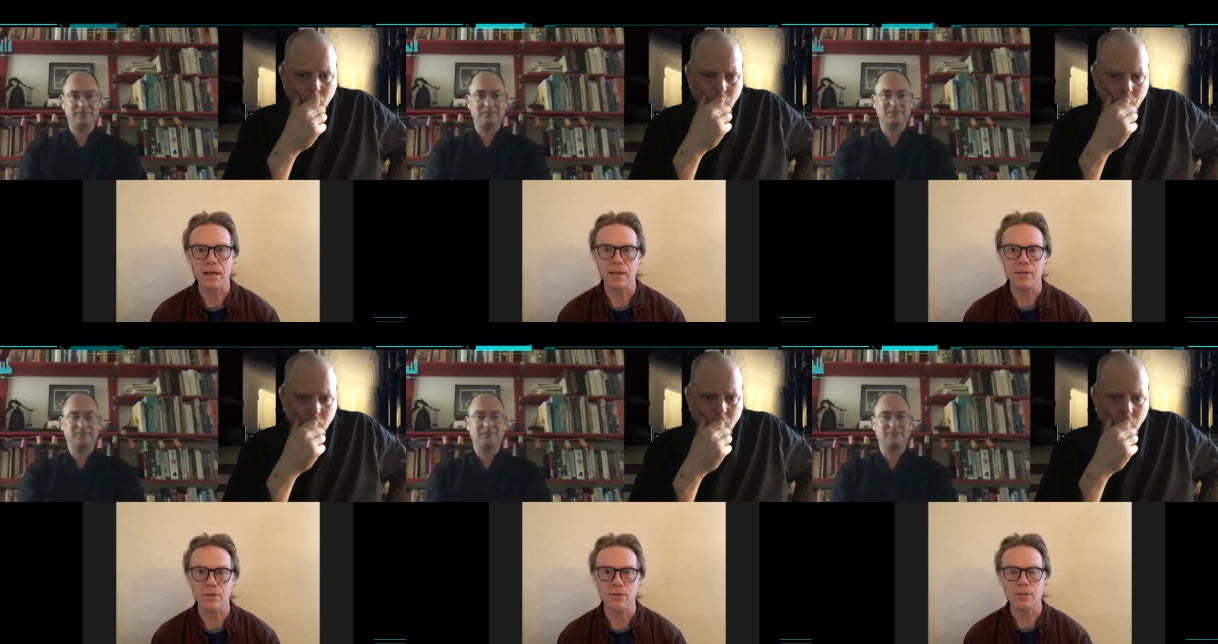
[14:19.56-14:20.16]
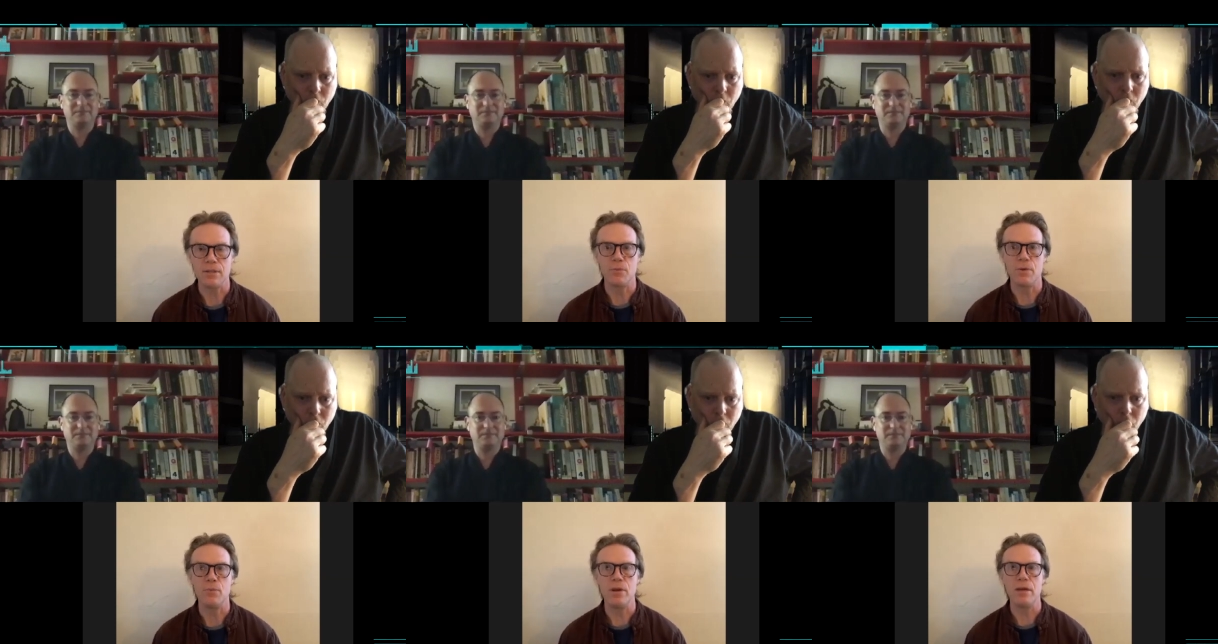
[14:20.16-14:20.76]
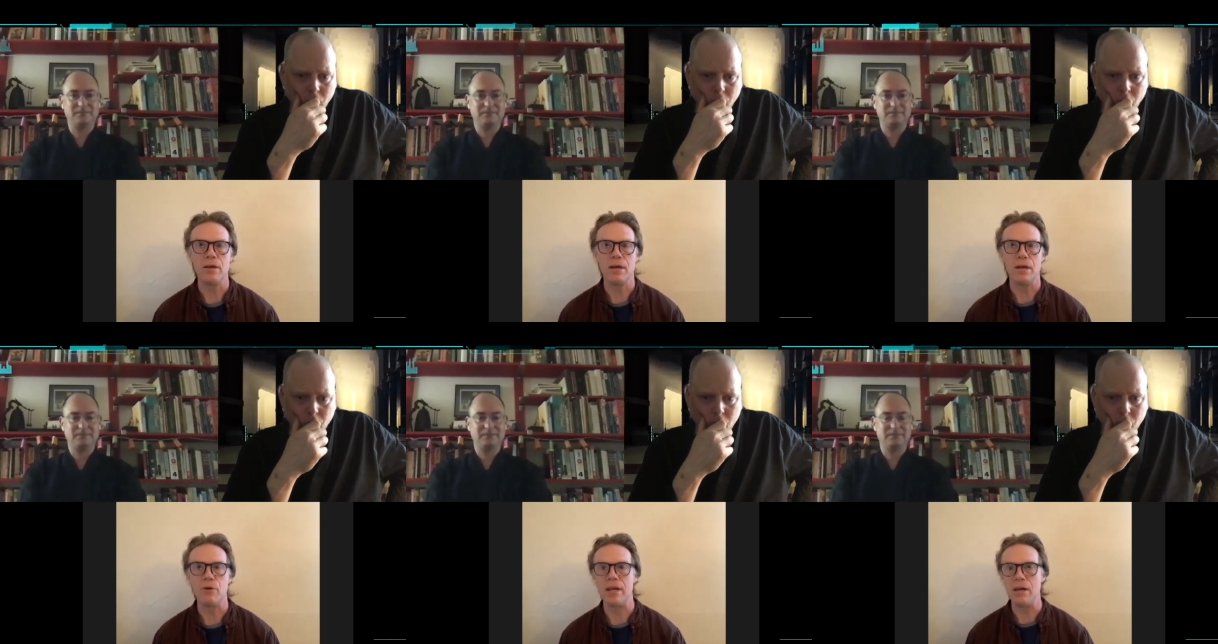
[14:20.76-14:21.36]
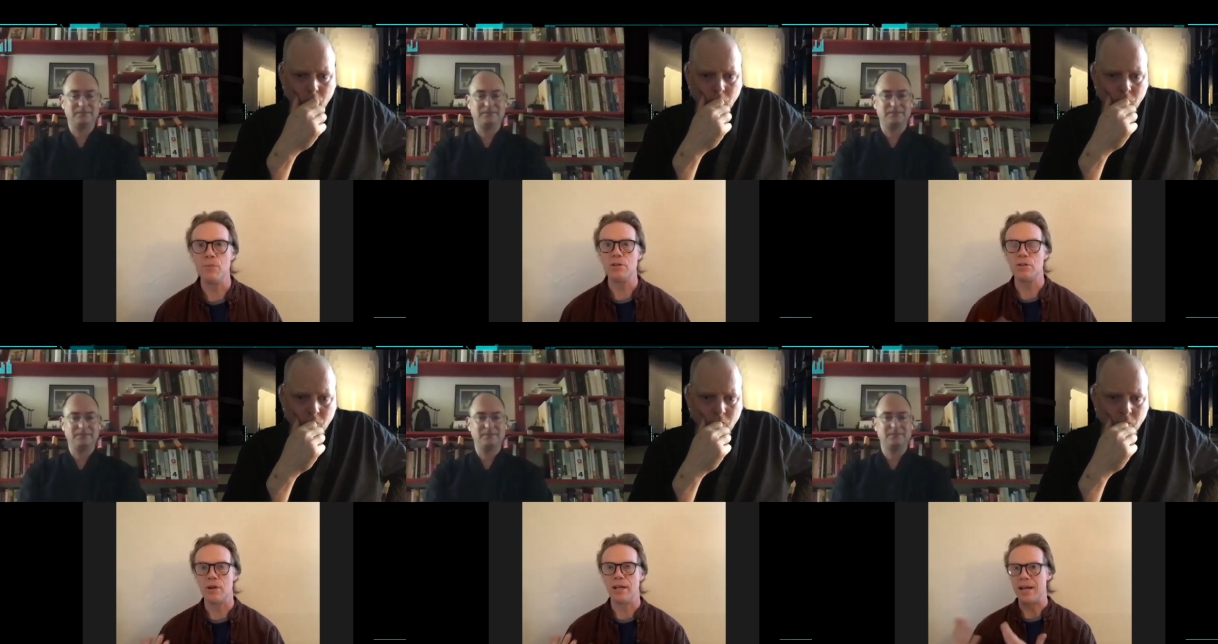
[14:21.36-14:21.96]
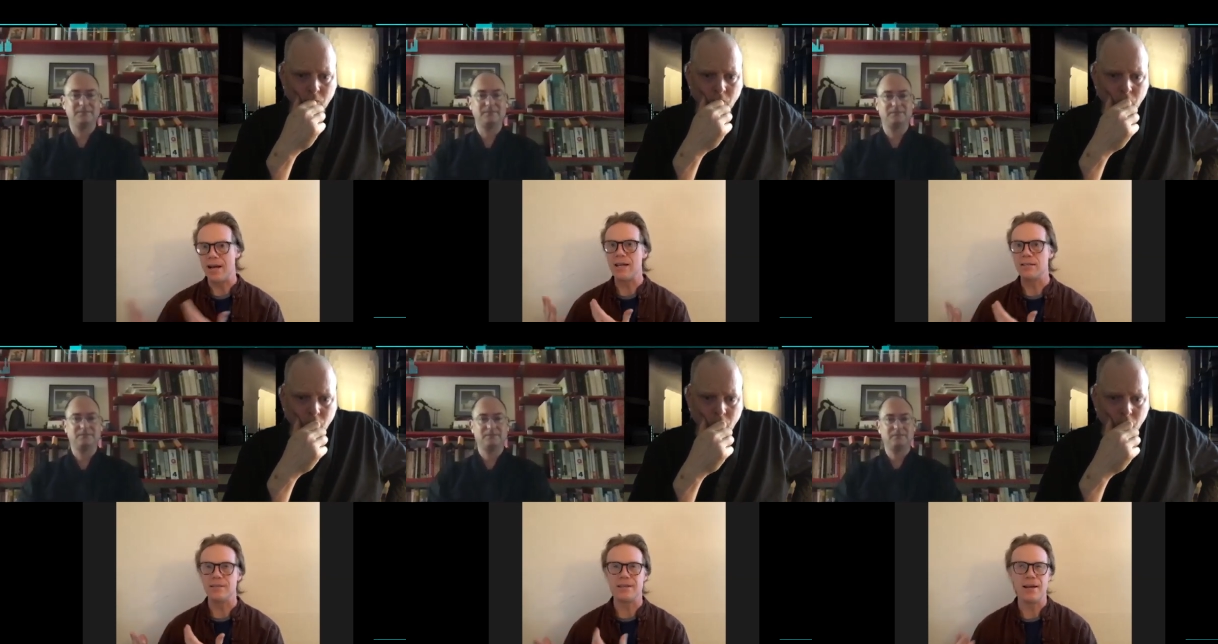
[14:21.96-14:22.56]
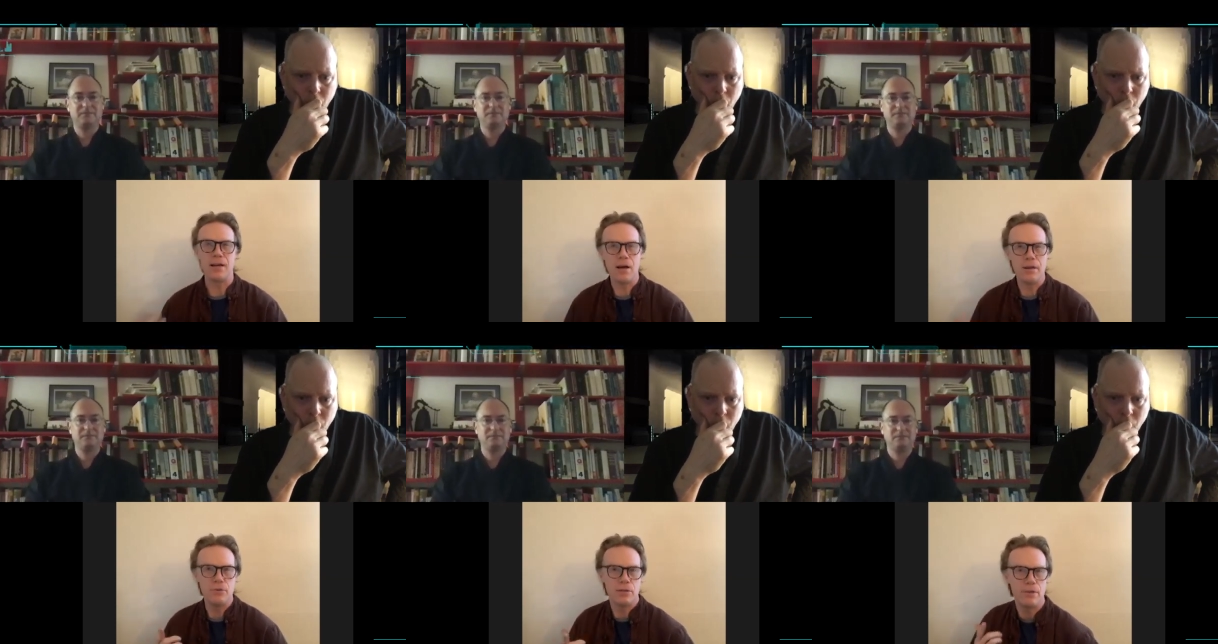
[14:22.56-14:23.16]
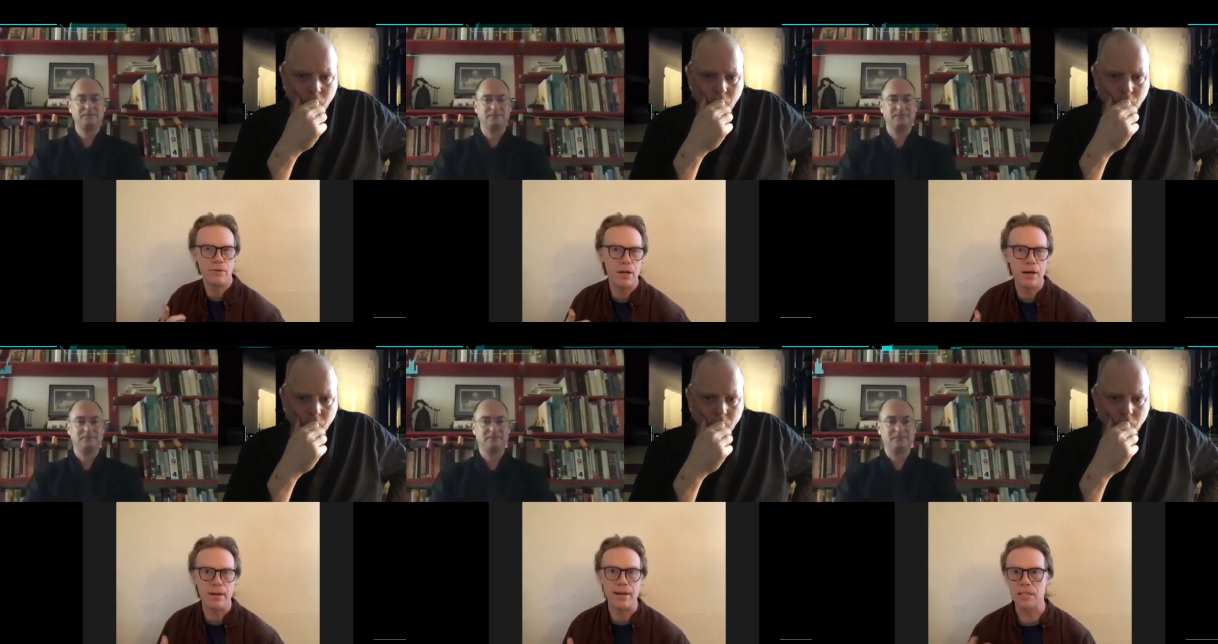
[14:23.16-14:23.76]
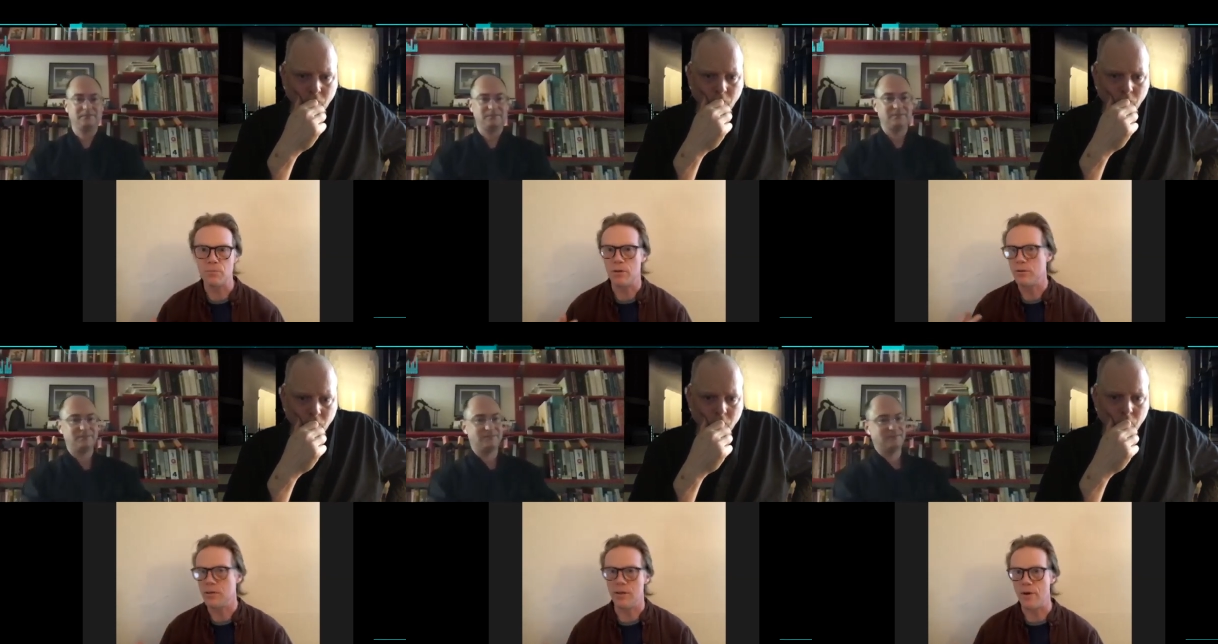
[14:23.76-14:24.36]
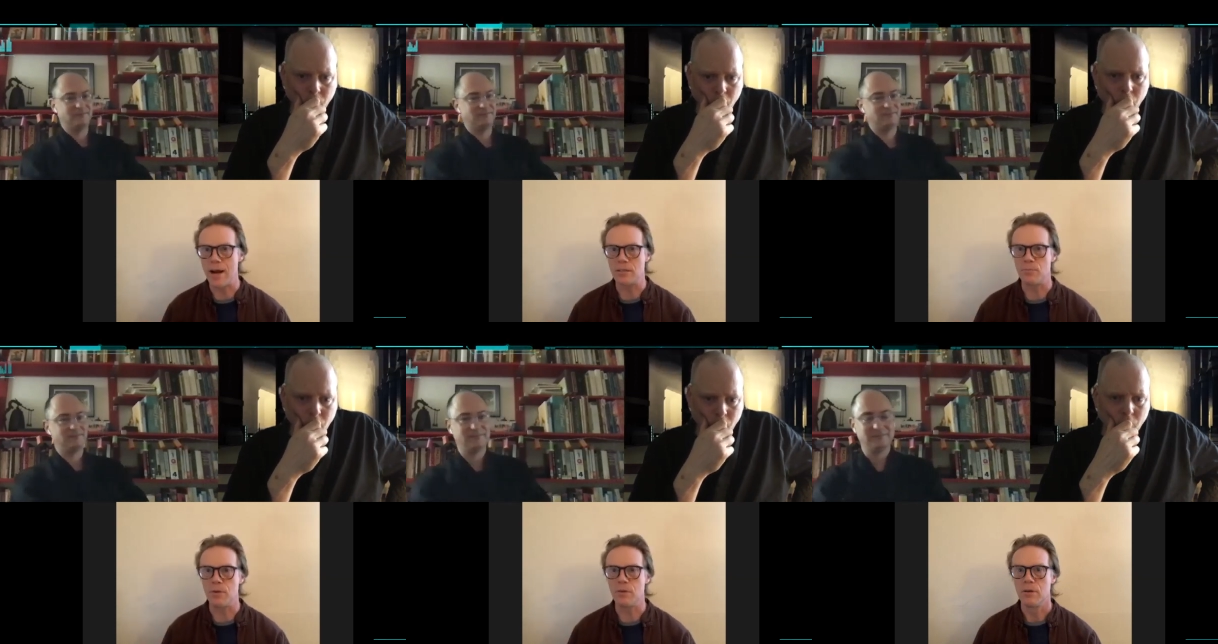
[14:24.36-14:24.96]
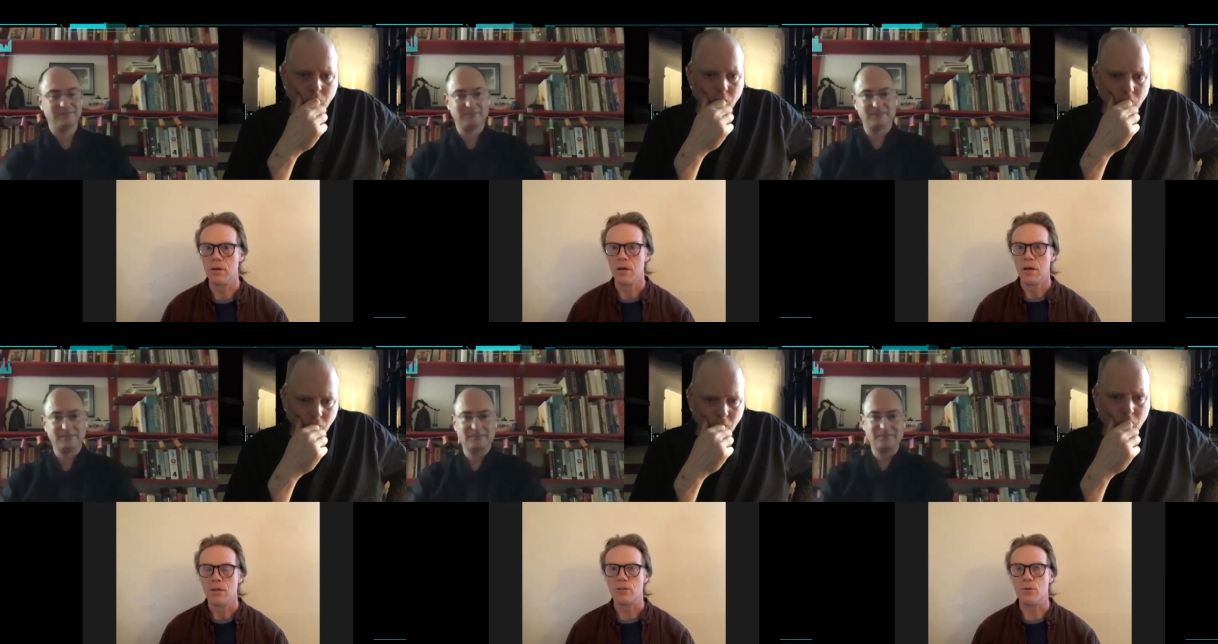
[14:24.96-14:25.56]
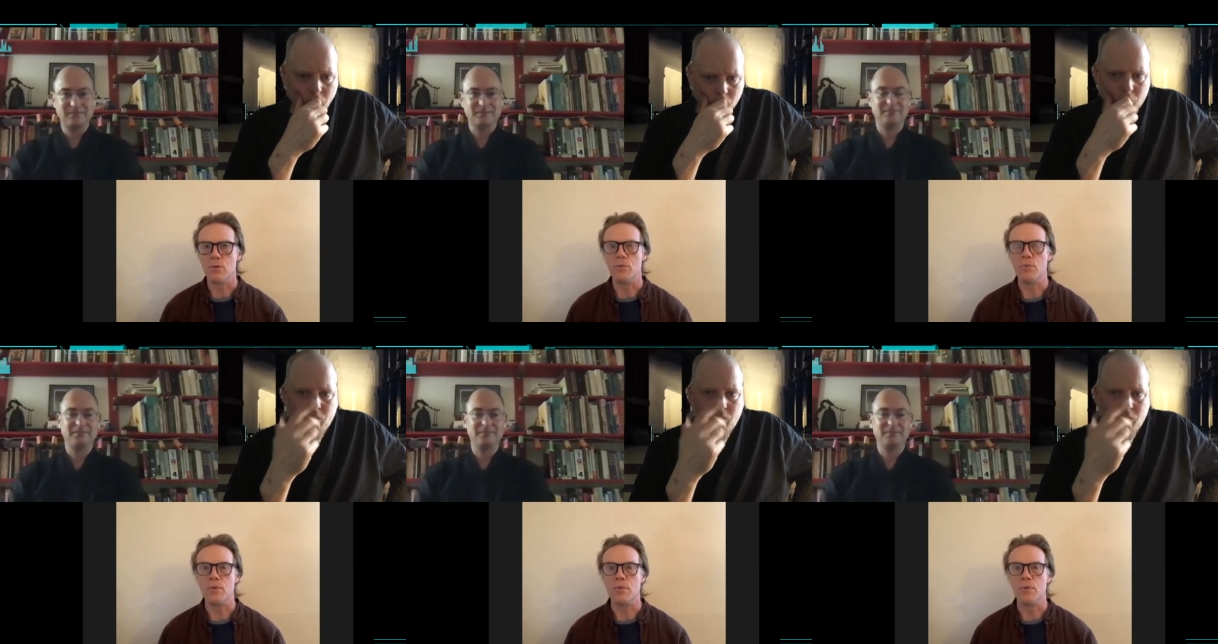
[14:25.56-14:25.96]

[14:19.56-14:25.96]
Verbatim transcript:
Speaker 1: to do? It's like when we, when anyone show, like an ex, it's like a gun knows another gun, an expert knows another expert. So